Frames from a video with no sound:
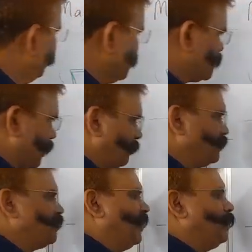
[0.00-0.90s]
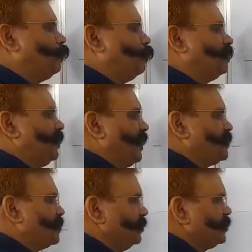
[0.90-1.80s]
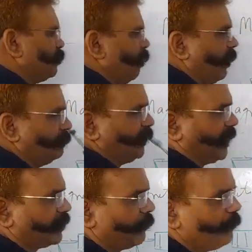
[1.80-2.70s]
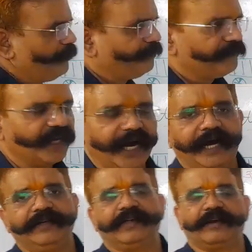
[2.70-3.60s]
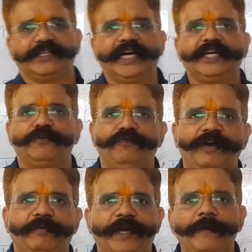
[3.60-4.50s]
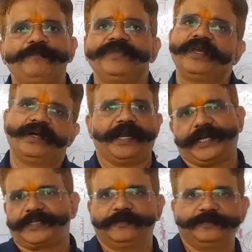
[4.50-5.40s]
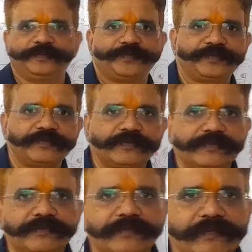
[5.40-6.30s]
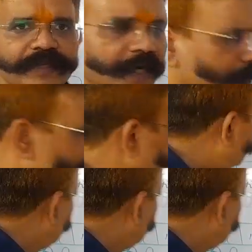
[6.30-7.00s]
be sufficient to test this object, and the result will be correct. So